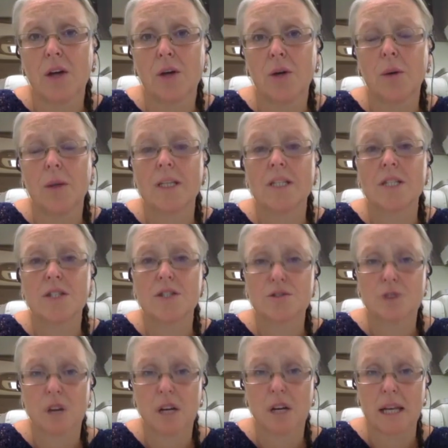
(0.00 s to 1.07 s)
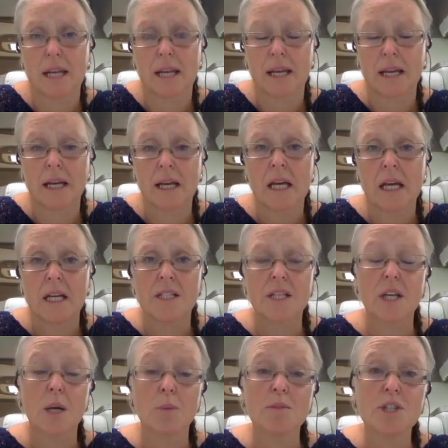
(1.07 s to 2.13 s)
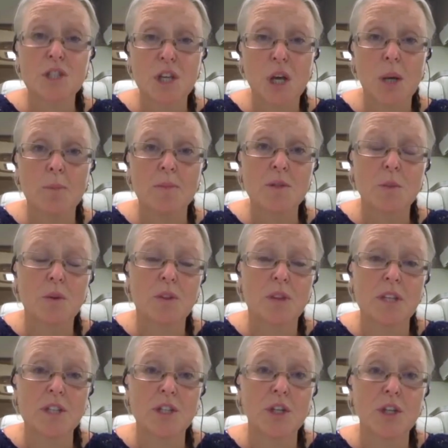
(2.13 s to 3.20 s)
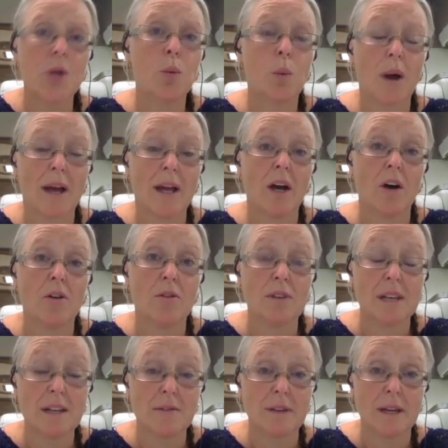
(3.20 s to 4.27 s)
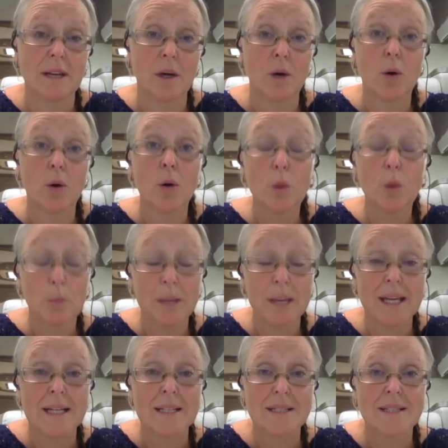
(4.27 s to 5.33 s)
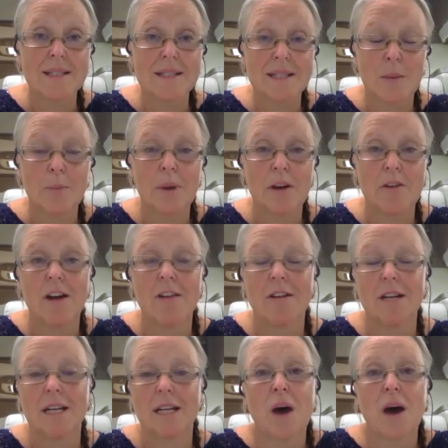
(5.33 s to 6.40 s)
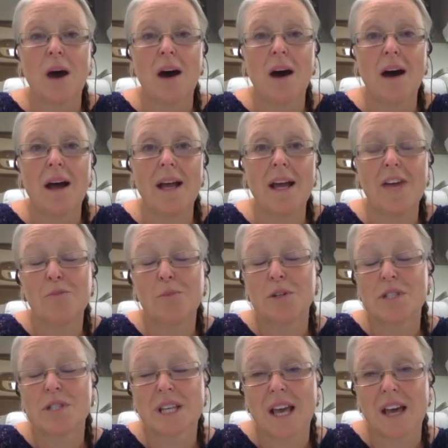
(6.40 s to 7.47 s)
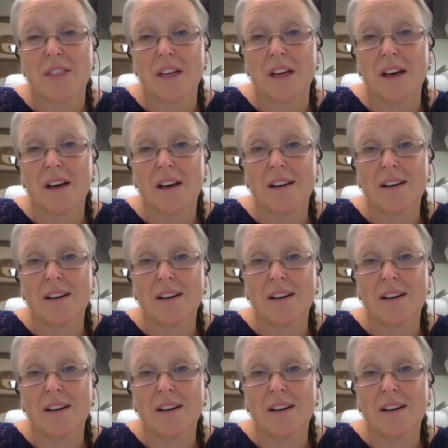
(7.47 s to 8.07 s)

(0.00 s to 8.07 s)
who is struggling to come to terms with this new way of living, albeit temporarily. I have put together